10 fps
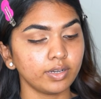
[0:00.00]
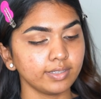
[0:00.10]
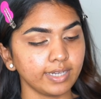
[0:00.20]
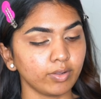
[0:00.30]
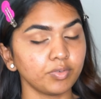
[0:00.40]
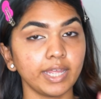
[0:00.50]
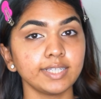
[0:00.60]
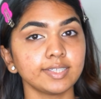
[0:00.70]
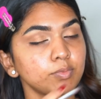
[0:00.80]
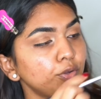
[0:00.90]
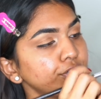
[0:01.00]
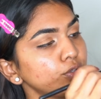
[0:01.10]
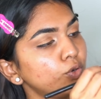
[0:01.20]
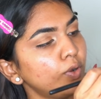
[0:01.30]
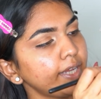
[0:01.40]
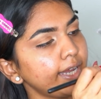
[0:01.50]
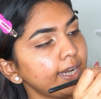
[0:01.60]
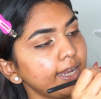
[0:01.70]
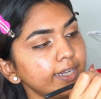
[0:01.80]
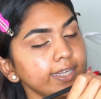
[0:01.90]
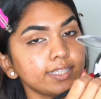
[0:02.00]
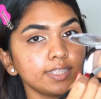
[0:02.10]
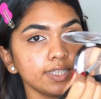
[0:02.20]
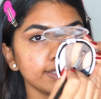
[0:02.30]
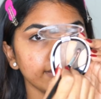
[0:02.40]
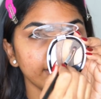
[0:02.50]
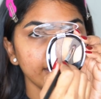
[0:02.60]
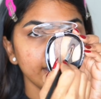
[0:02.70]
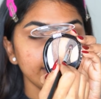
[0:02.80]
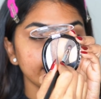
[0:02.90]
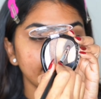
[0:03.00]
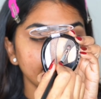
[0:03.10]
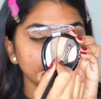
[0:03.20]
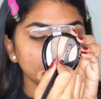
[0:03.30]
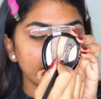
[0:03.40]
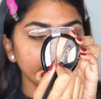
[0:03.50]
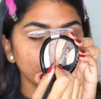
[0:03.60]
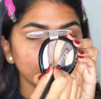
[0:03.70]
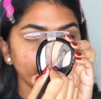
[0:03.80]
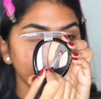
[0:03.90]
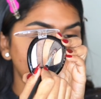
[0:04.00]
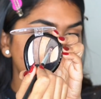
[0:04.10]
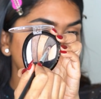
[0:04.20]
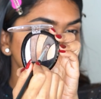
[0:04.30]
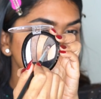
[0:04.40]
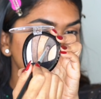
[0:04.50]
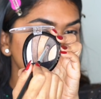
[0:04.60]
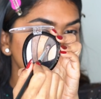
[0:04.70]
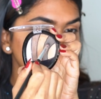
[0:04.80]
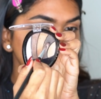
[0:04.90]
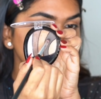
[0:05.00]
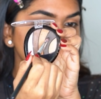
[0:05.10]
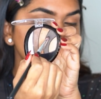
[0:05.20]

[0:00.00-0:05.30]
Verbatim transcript: Now, next I'm going to go ahead and take this charcoal black, charcoal